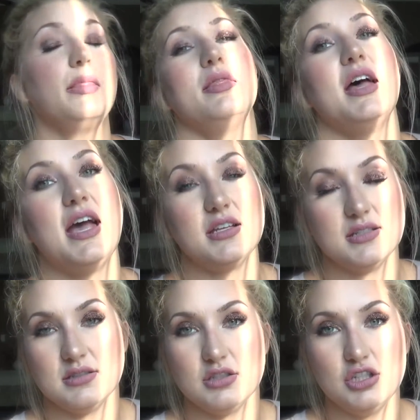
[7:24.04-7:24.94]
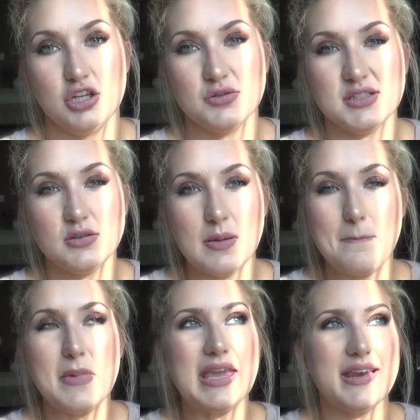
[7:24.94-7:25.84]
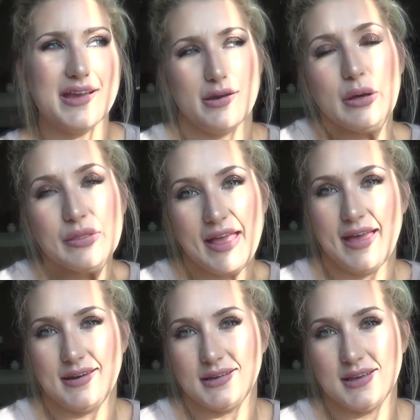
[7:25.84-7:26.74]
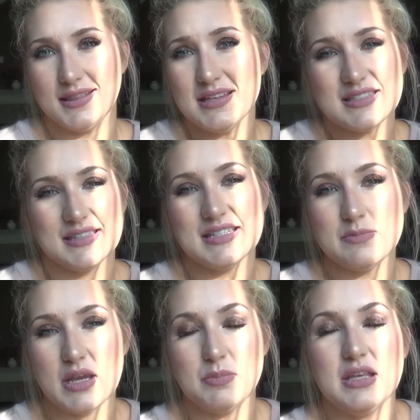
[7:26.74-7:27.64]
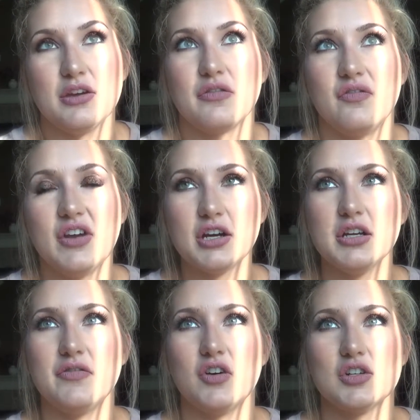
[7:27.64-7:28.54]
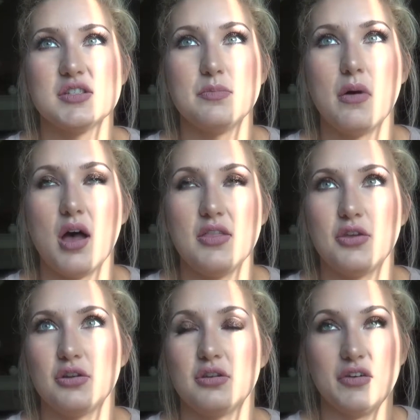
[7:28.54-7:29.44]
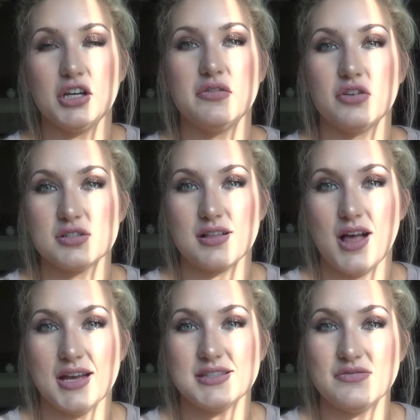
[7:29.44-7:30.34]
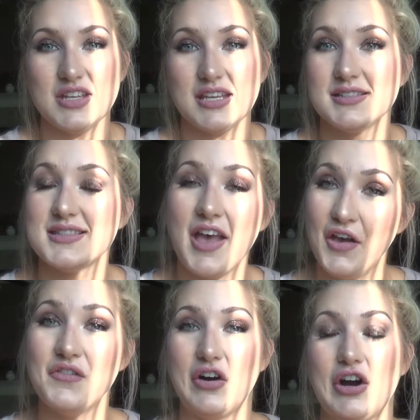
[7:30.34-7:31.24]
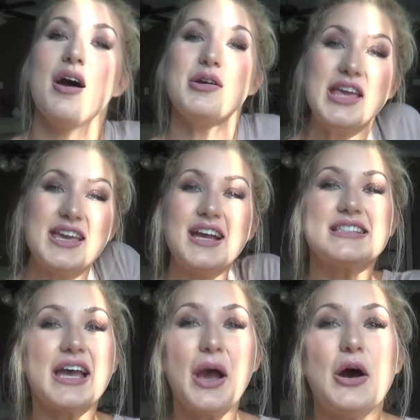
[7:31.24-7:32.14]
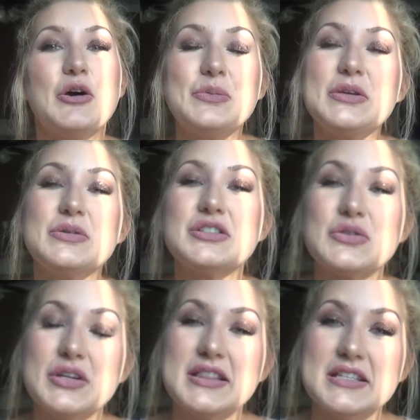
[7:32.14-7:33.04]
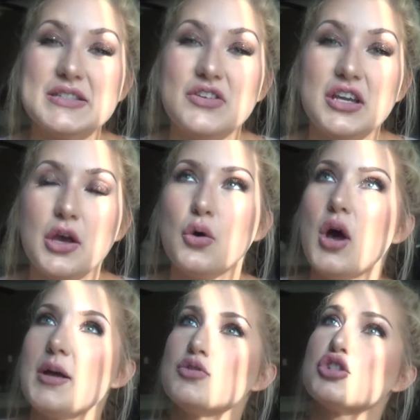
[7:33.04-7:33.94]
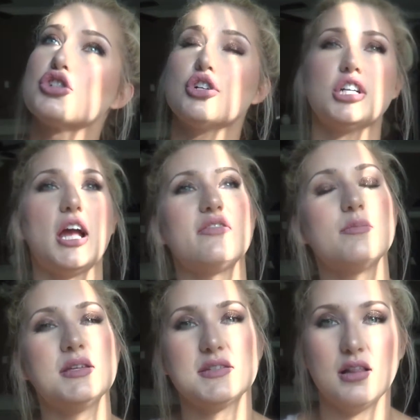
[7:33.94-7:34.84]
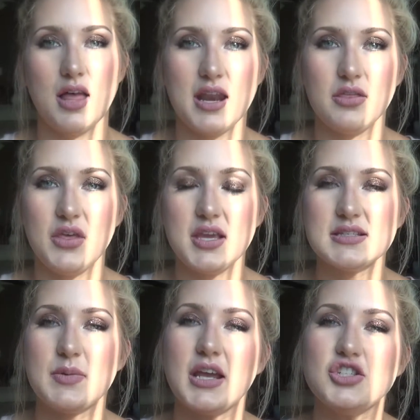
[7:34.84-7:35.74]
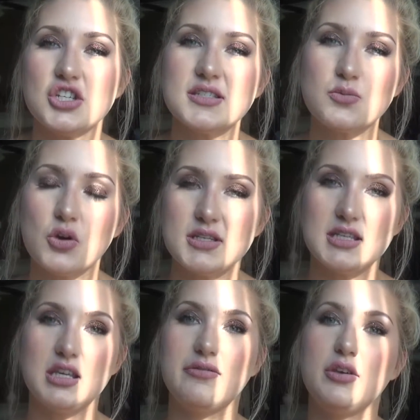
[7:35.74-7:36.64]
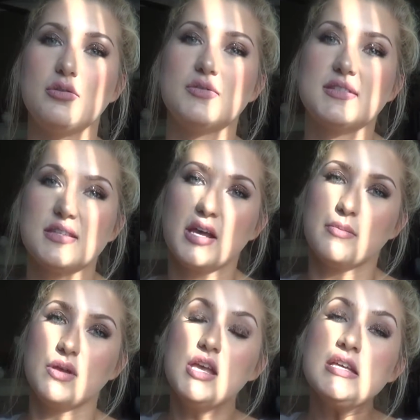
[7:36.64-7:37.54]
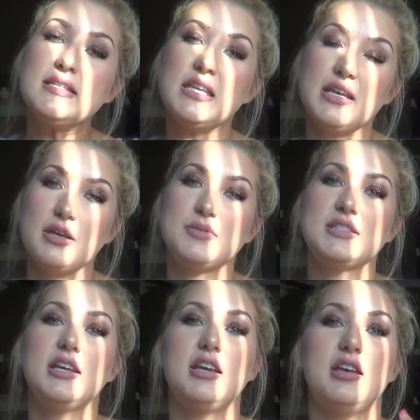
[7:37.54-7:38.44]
that, you know, student may not know the etiquette. This may be their very first month or their very first class of dance ever. Okay guys, I hope you enjoyed this video. I'm sure I've missed a lot of things, but I just wanted to give you some tips